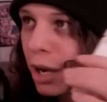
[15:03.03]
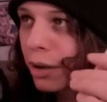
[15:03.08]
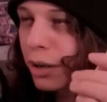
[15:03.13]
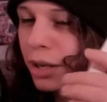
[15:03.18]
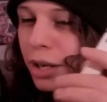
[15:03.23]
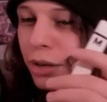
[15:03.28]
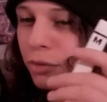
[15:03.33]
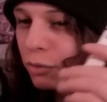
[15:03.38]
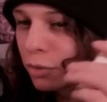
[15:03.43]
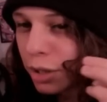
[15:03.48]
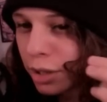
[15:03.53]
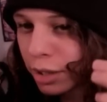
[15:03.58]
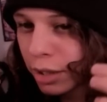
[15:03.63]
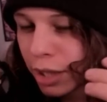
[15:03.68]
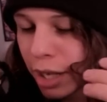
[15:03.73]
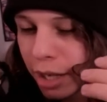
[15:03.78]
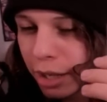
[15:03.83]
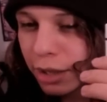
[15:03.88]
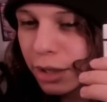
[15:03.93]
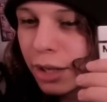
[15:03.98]
and again really
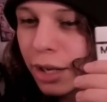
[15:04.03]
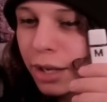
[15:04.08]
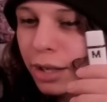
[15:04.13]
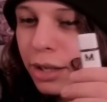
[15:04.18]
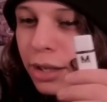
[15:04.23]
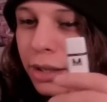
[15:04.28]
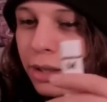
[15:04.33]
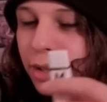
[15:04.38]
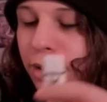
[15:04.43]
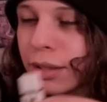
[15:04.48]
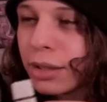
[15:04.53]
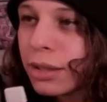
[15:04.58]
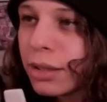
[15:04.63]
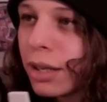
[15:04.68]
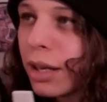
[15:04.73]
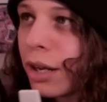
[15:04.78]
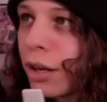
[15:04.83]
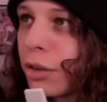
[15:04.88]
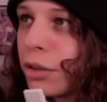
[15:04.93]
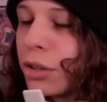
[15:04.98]
late at night.
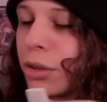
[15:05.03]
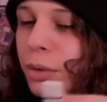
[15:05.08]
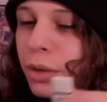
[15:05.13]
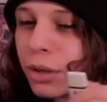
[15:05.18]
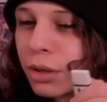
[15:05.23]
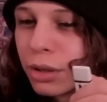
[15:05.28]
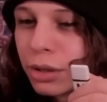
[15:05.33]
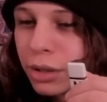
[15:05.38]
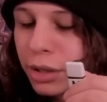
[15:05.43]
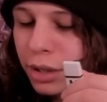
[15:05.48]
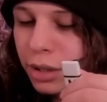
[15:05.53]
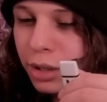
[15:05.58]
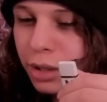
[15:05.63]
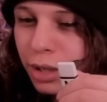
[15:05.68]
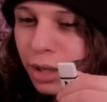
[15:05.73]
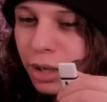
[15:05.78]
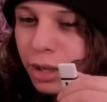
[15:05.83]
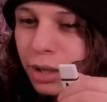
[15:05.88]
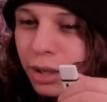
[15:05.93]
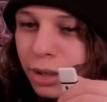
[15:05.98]
I don't do it early in the
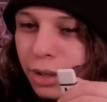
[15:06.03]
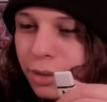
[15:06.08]
day.